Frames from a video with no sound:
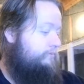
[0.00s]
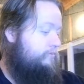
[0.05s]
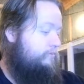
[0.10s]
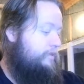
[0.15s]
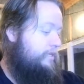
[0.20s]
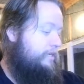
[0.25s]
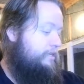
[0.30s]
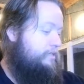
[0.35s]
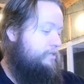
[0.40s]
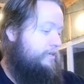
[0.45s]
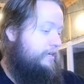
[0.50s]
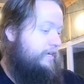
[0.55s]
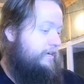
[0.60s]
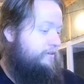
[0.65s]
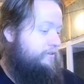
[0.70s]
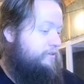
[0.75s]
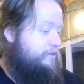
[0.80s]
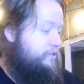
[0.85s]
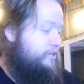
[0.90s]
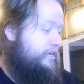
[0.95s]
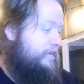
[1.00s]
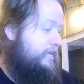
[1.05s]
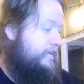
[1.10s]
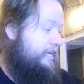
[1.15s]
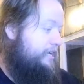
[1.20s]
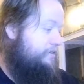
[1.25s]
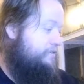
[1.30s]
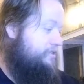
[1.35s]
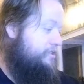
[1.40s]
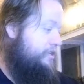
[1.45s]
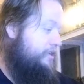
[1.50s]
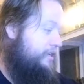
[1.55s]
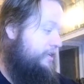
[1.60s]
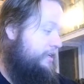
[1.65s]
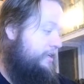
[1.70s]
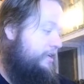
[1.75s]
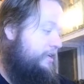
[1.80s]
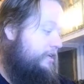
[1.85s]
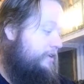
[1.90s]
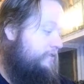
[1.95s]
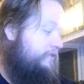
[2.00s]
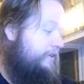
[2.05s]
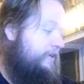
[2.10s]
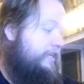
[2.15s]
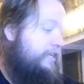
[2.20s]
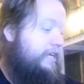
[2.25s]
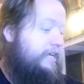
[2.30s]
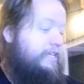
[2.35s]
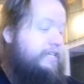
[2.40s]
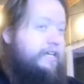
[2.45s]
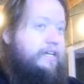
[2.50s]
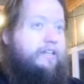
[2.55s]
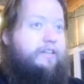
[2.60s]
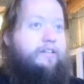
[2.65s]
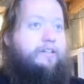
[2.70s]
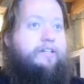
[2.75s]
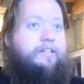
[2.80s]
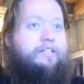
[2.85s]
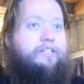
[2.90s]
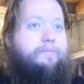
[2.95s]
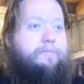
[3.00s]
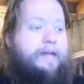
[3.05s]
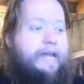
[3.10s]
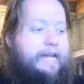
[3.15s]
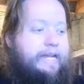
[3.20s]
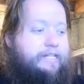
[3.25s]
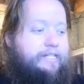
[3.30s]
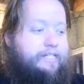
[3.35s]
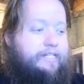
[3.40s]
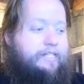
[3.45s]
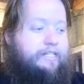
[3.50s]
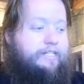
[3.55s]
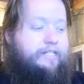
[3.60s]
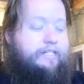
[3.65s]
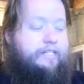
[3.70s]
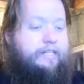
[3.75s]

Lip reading: So after drives, we then take a look at some assets.